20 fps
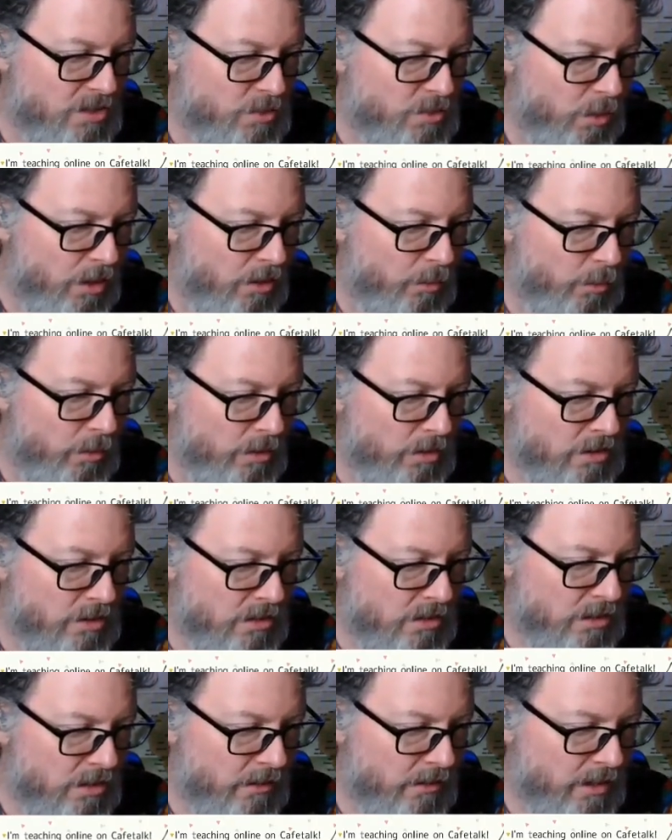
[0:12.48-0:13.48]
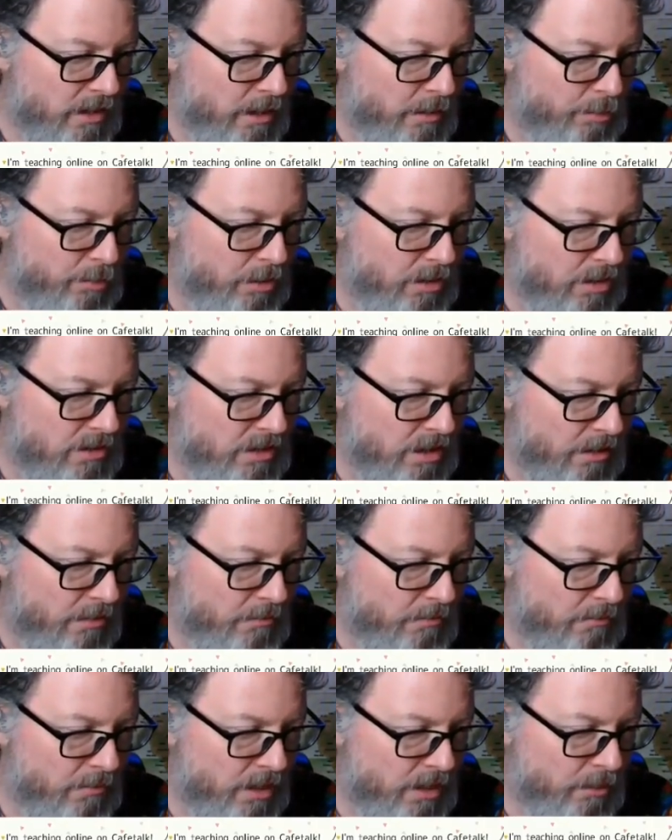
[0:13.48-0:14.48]
one, which is can I bring this up?
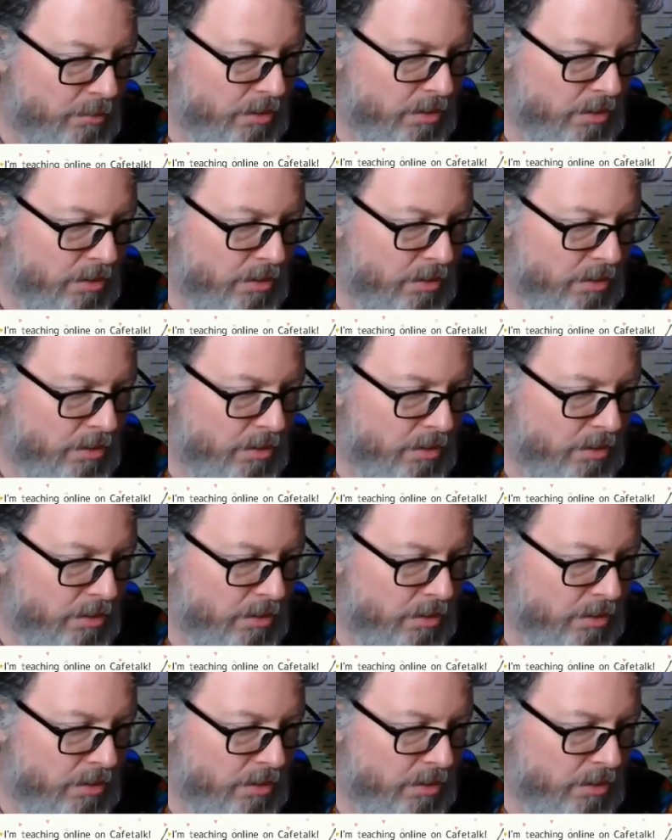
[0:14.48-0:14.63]
Can I bring